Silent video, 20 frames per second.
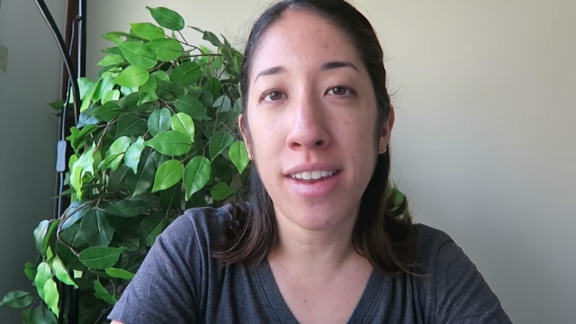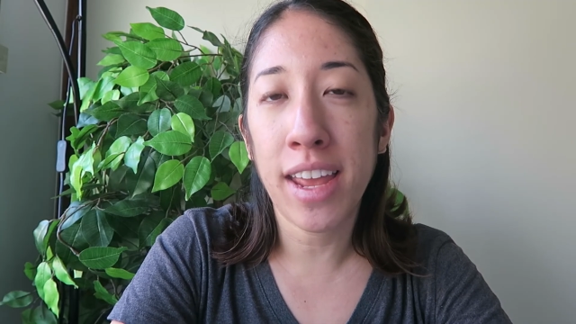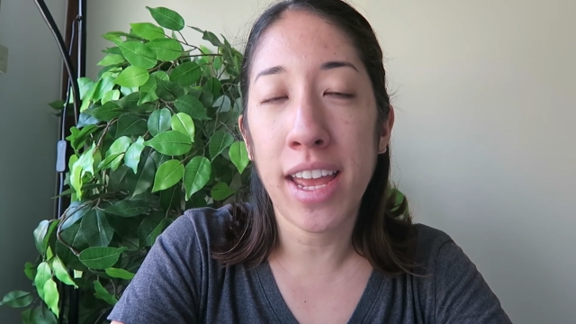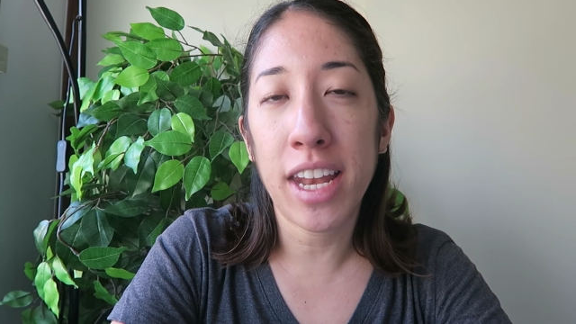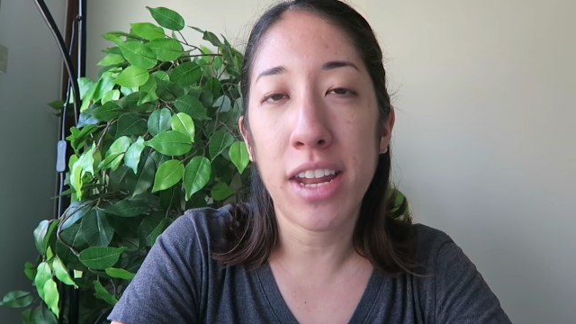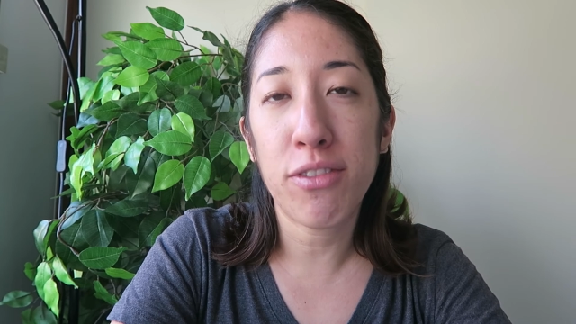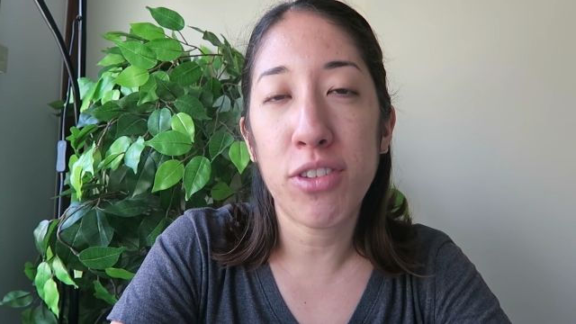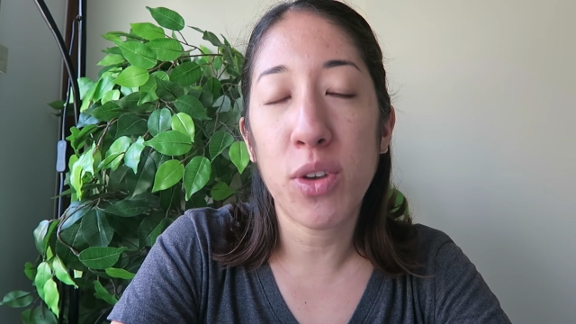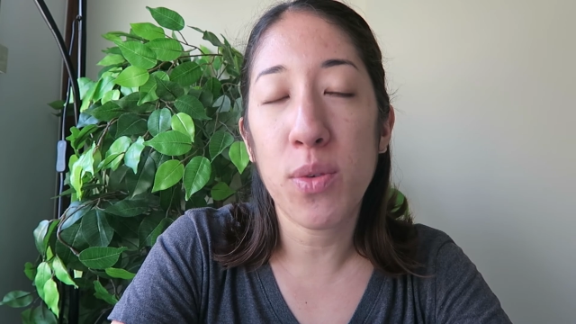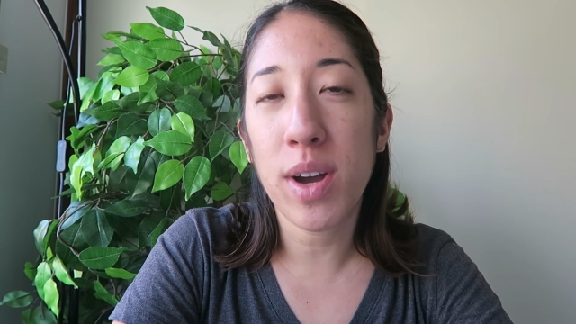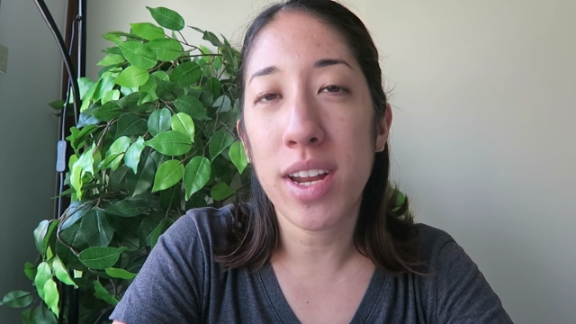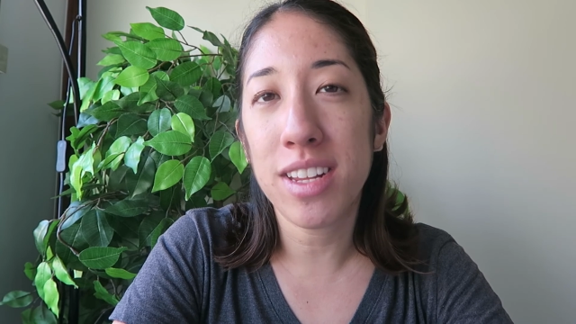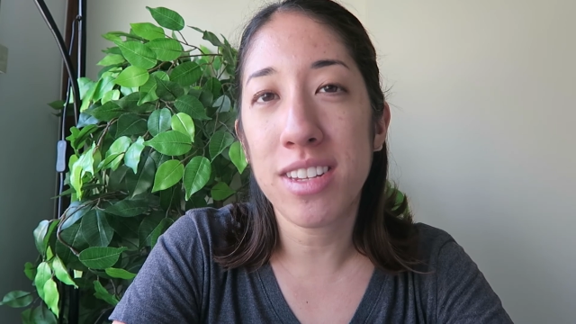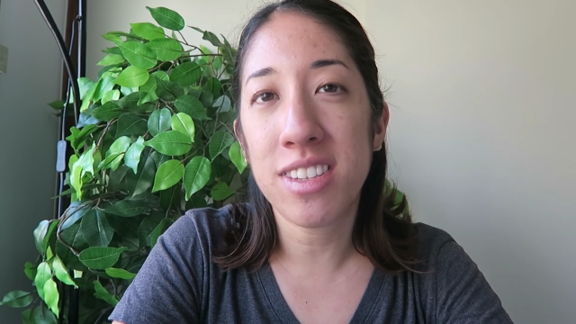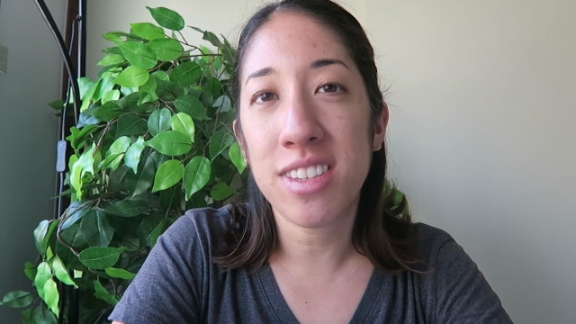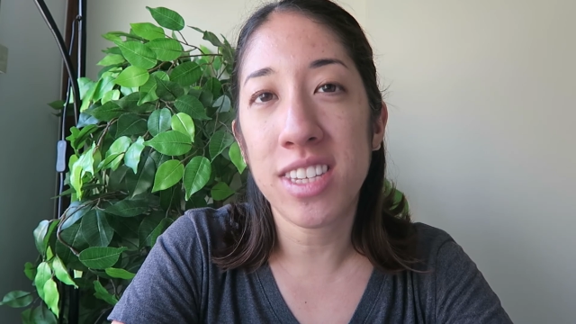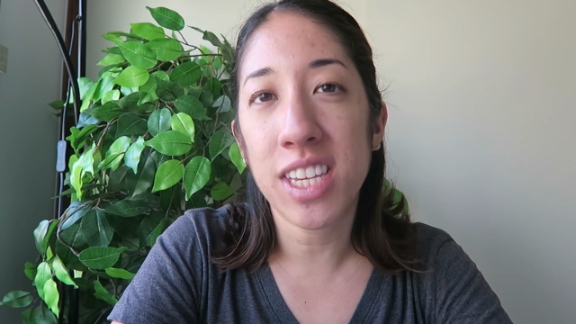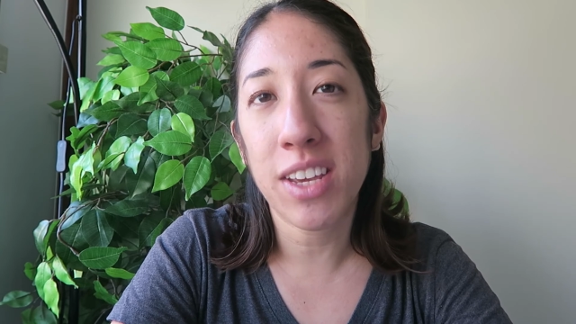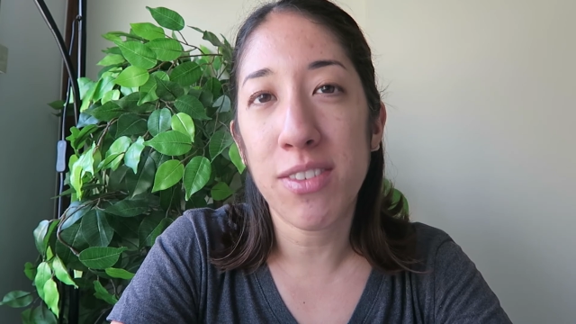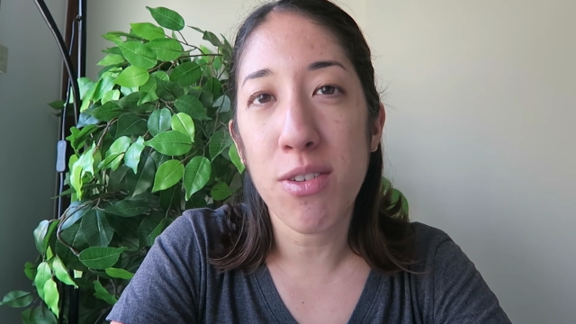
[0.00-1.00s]
and if you want
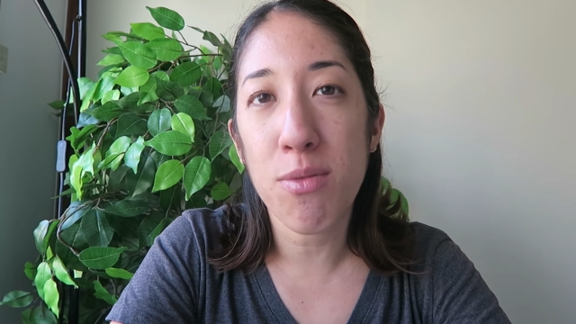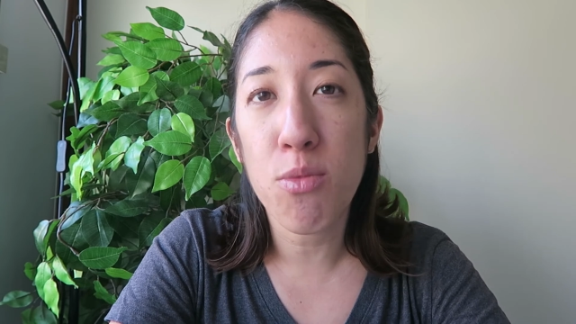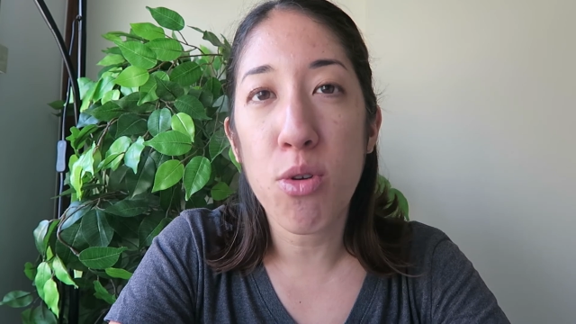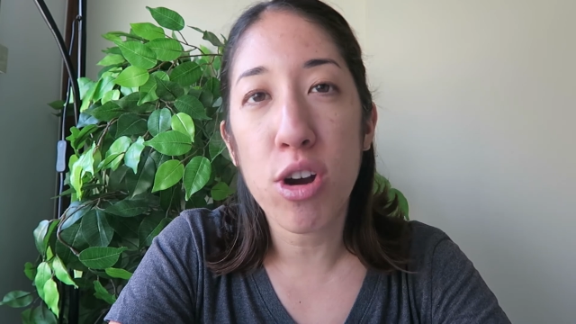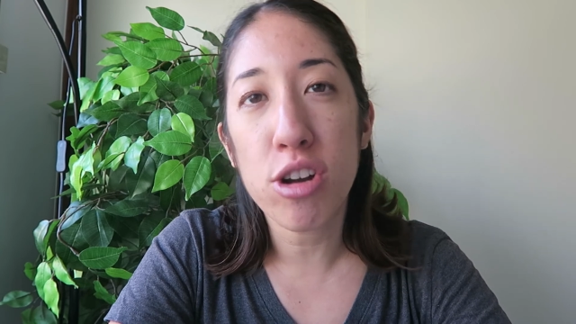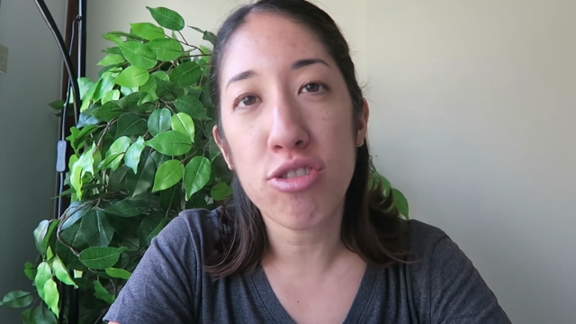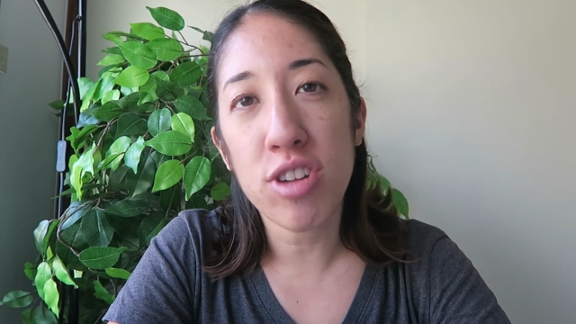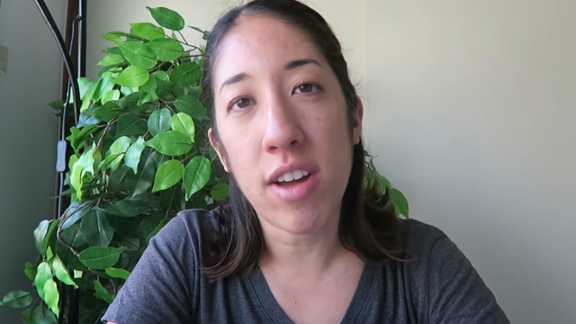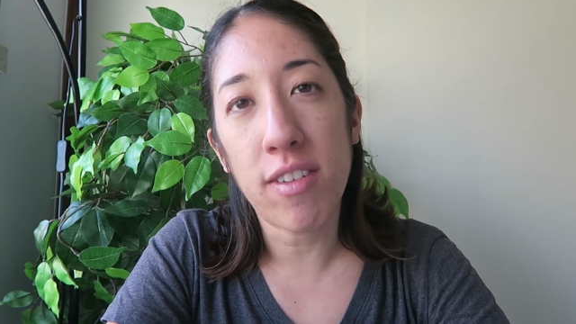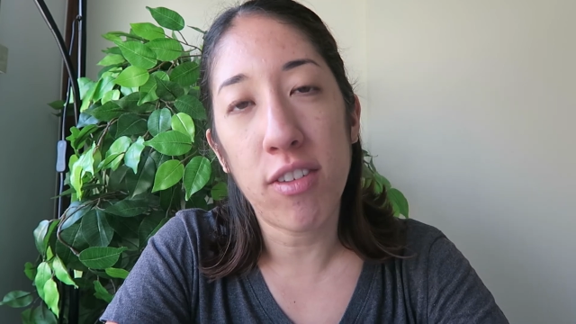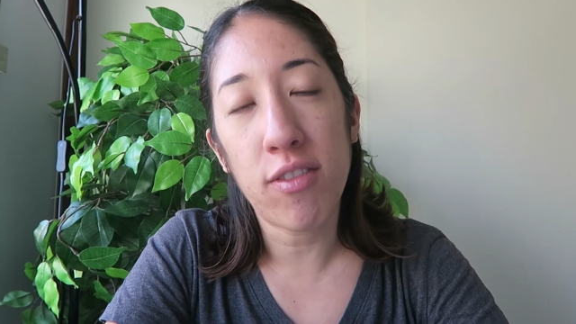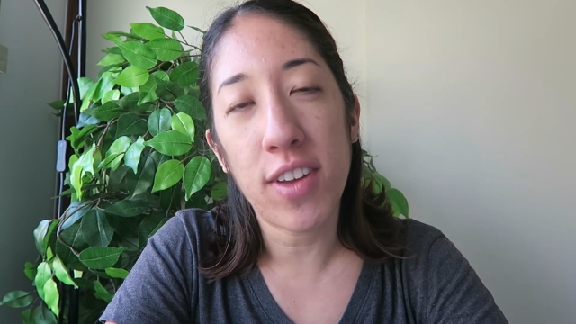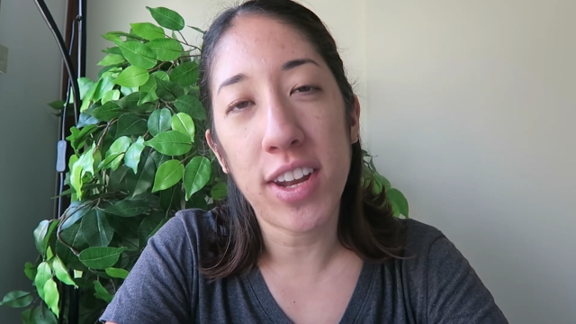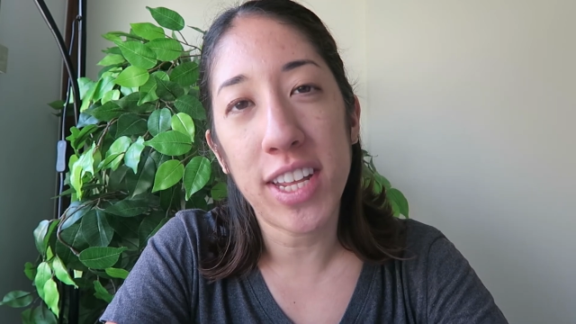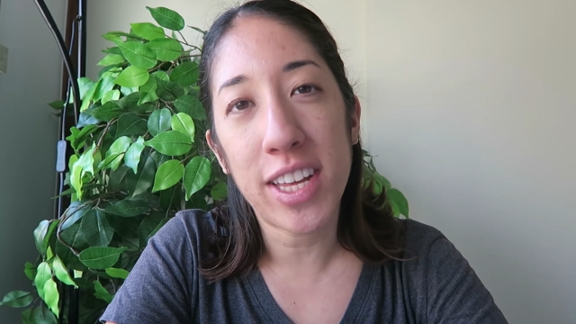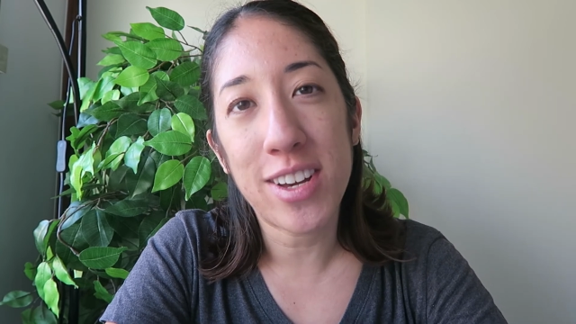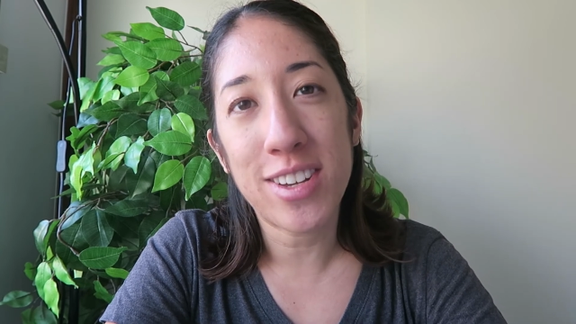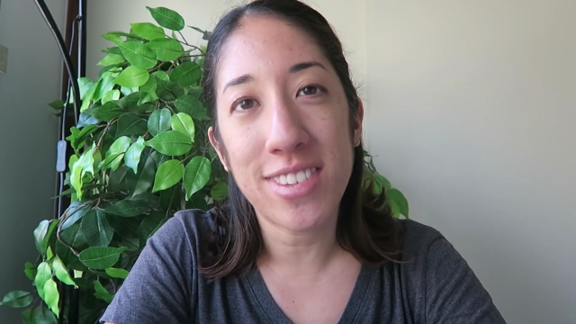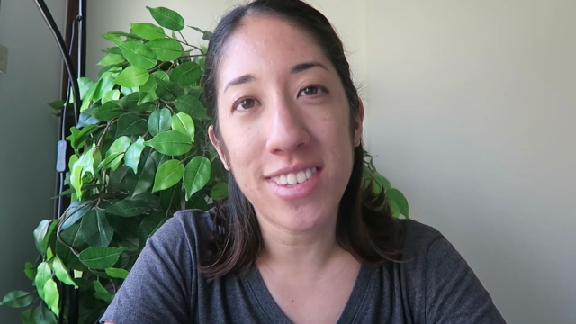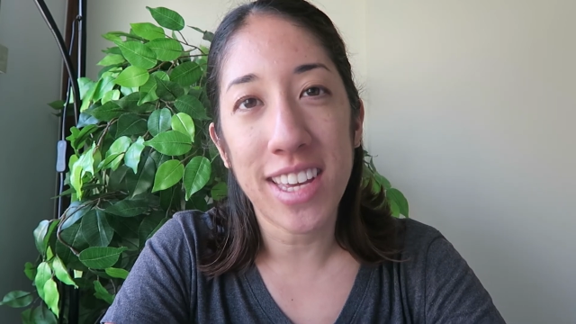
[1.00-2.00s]
to see even more travel
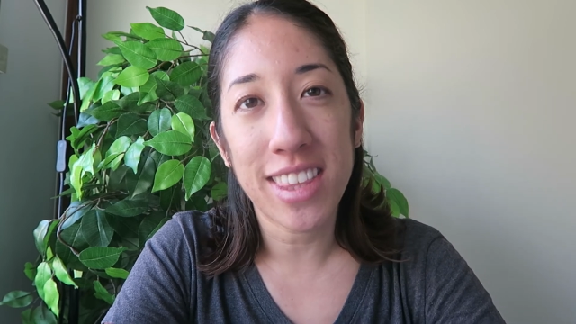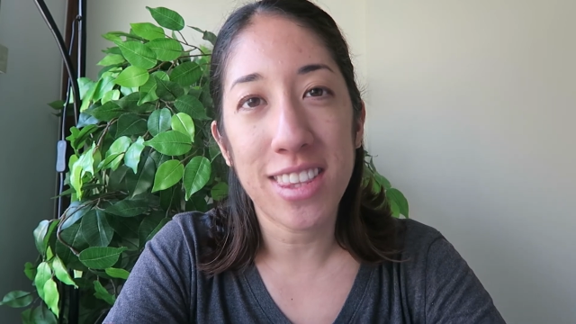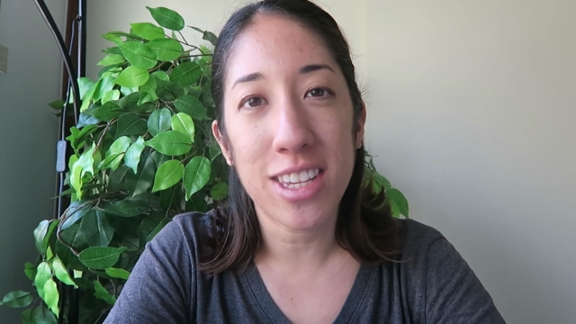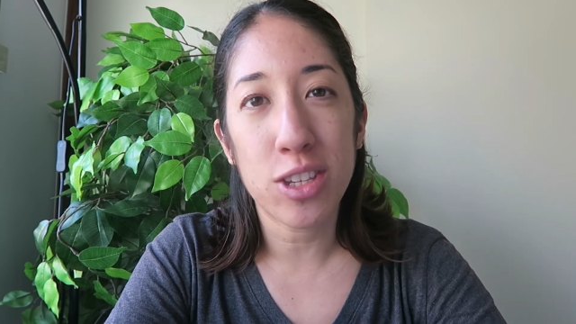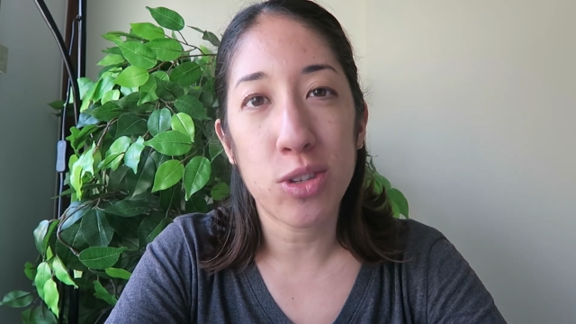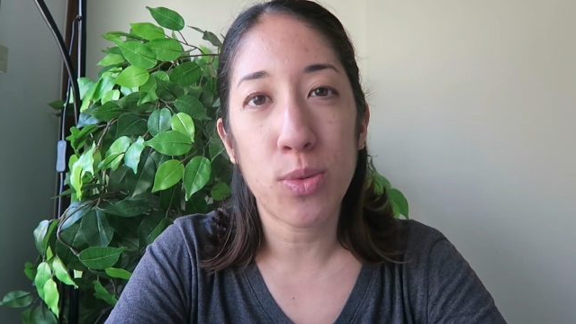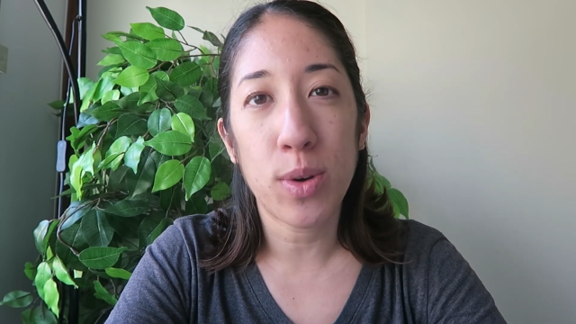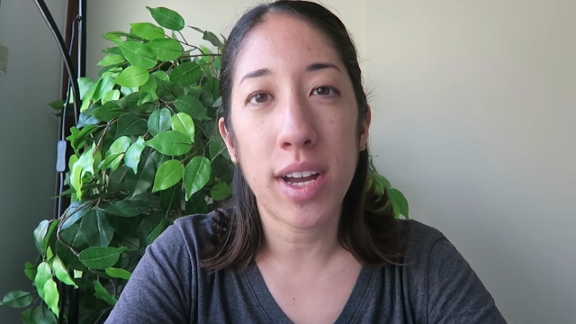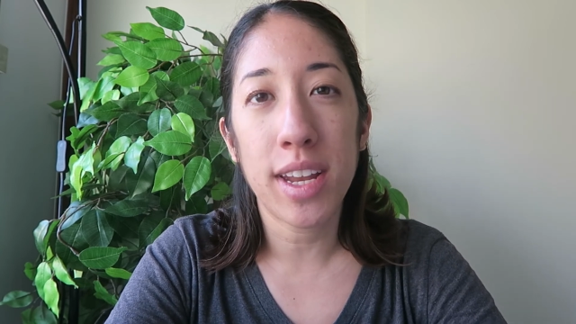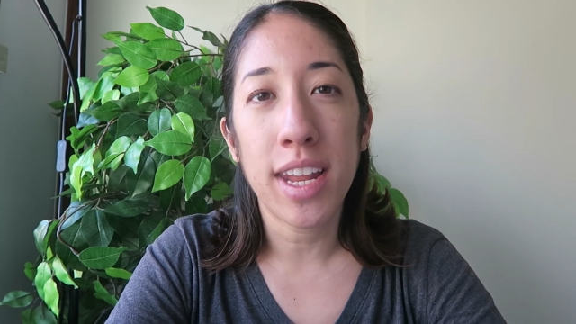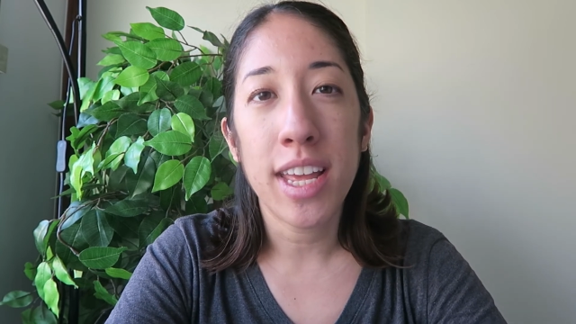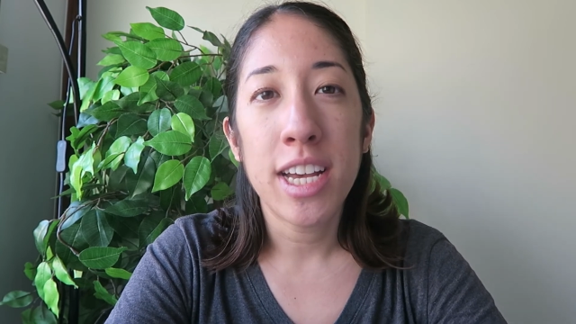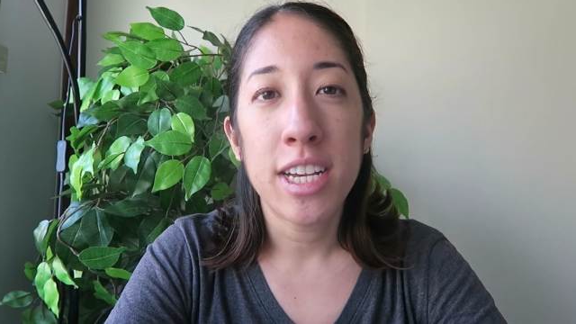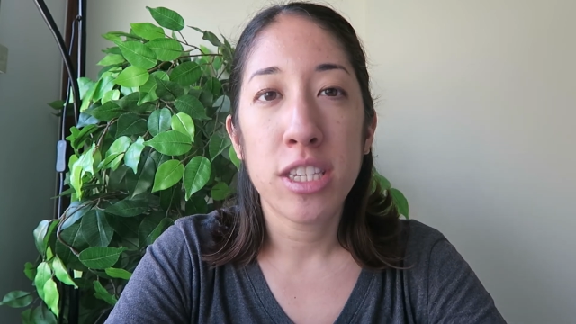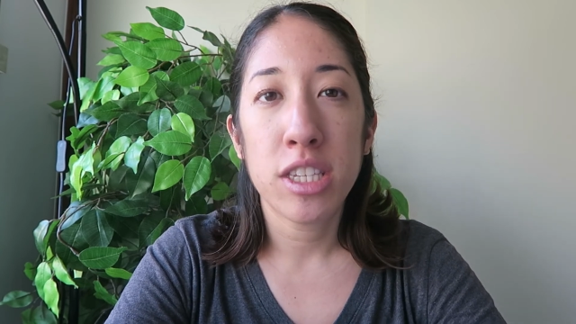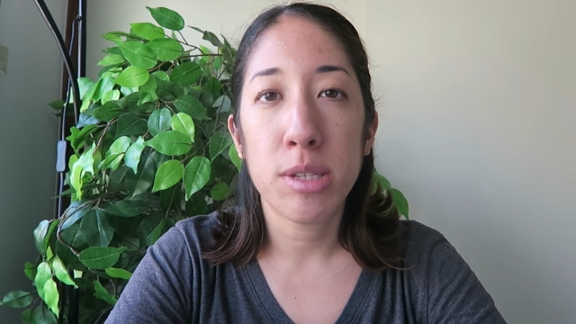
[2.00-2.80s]
videos like this one,